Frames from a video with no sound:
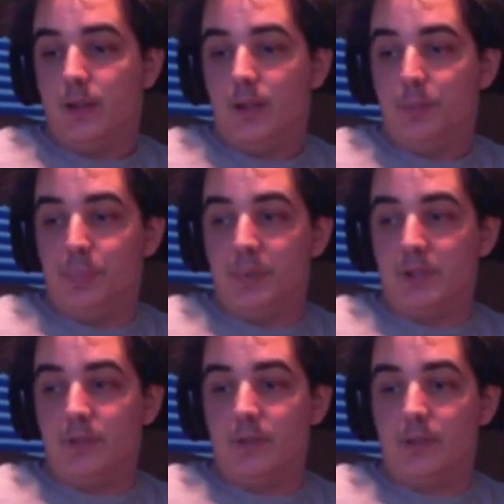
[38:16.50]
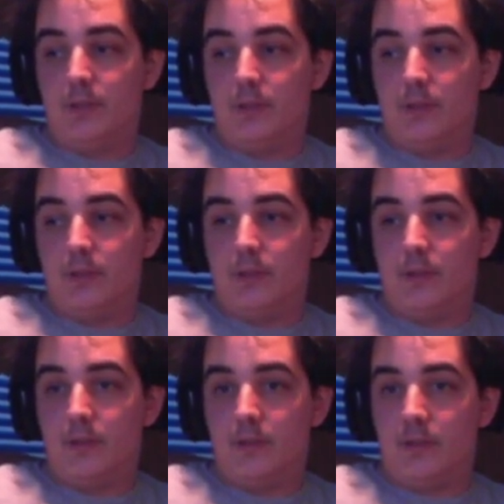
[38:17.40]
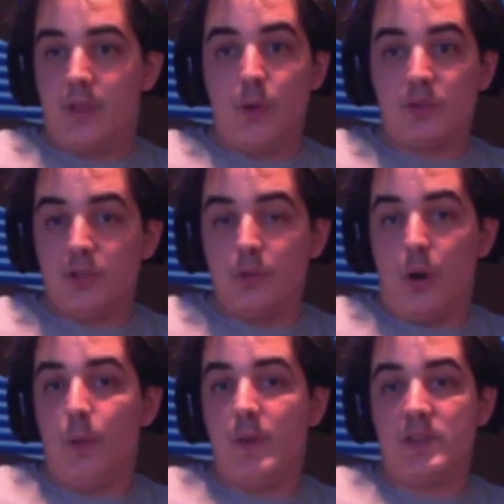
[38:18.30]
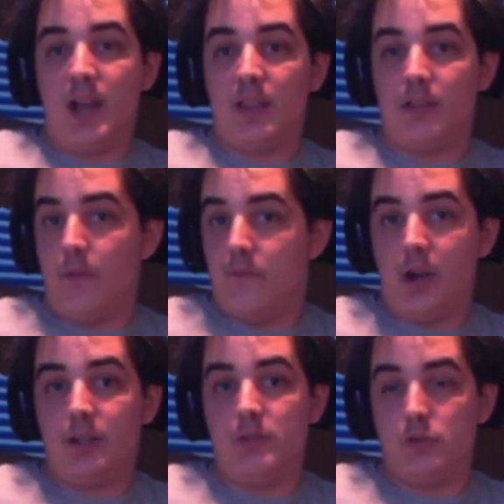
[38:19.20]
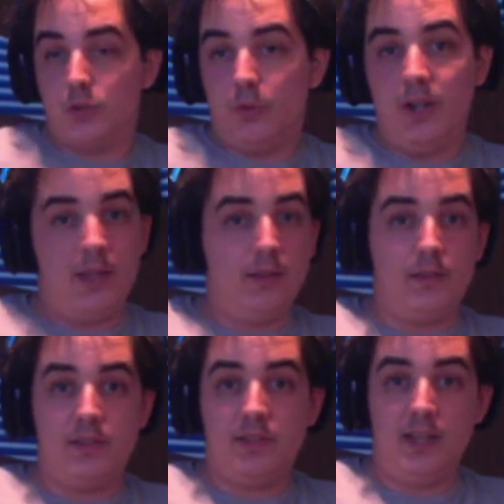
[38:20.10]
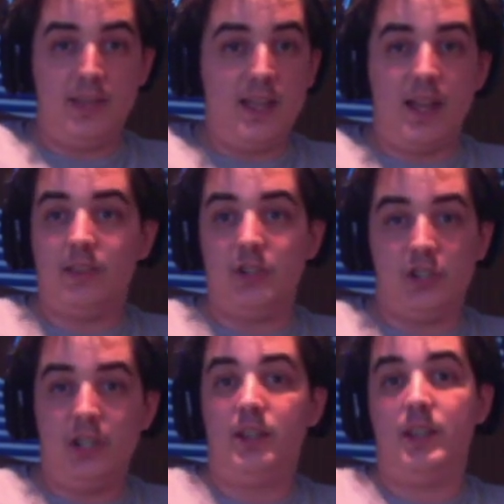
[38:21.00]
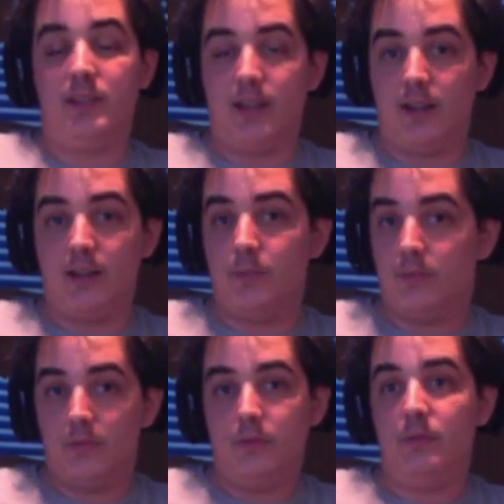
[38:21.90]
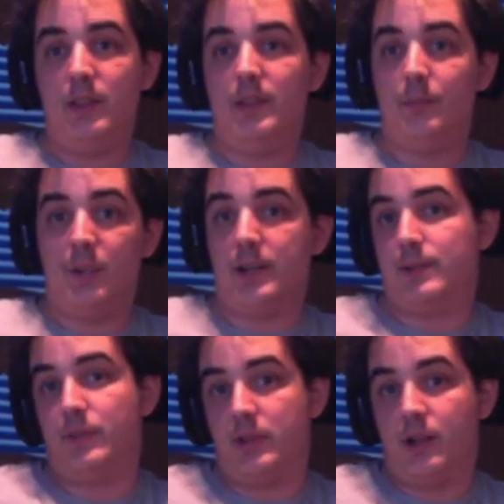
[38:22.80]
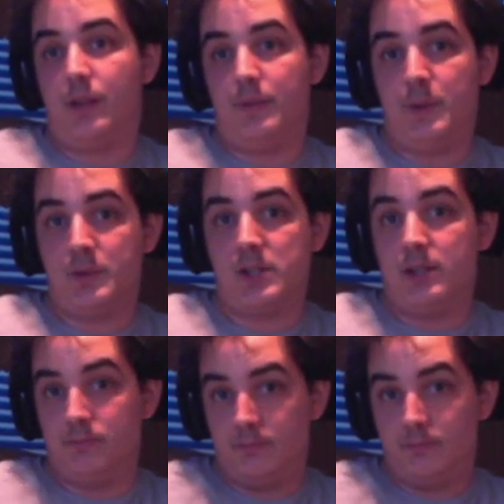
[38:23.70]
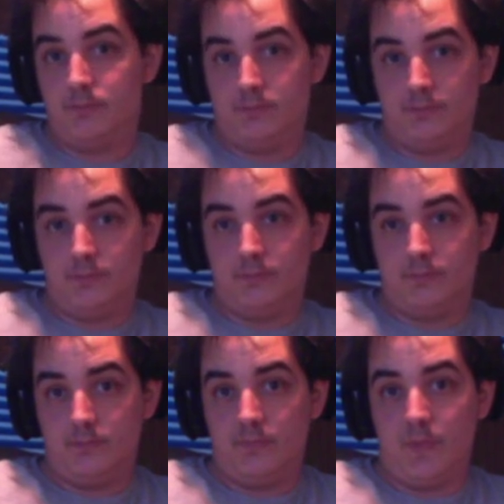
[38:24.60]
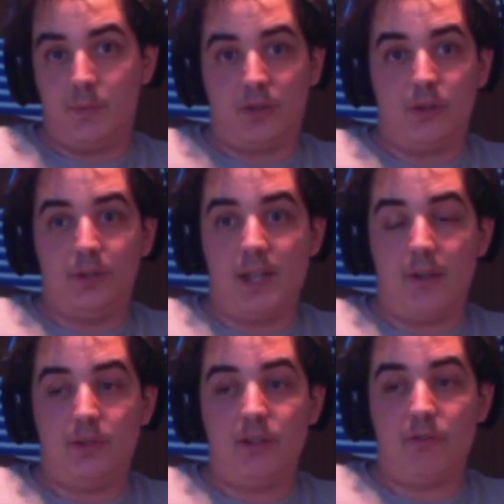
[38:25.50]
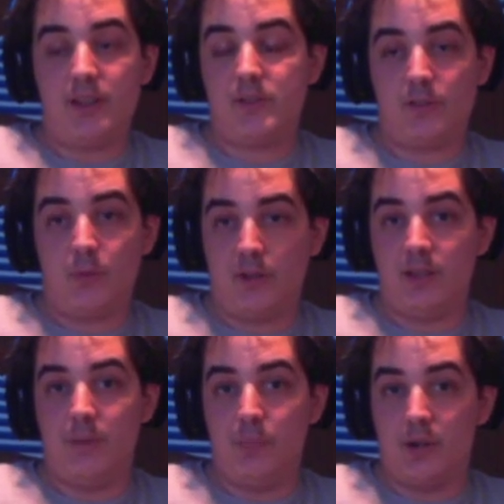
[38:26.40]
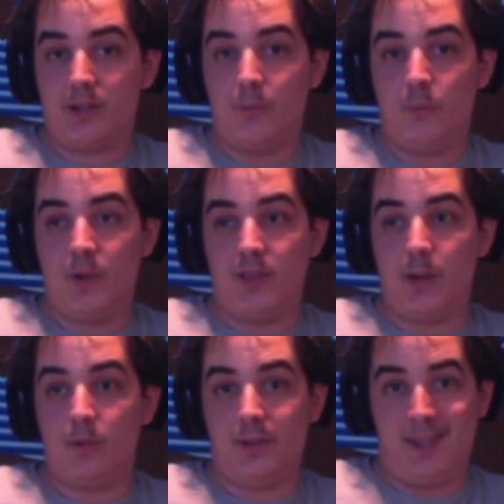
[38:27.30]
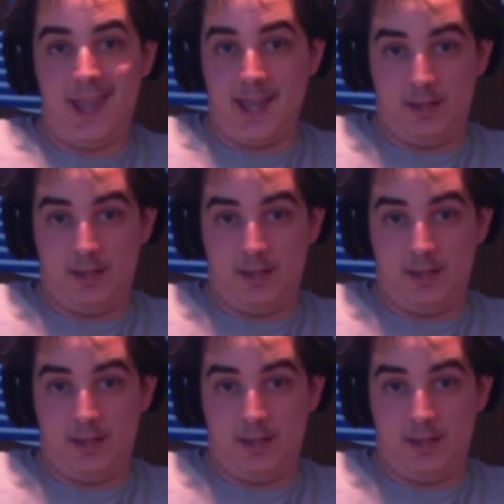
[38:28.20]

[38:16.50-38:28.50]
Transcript: But those two always got the fucking short end of the stick. They got the shit kicked out of them in the bus for the color of their skin. And were called every racist word in the book when they were like 8.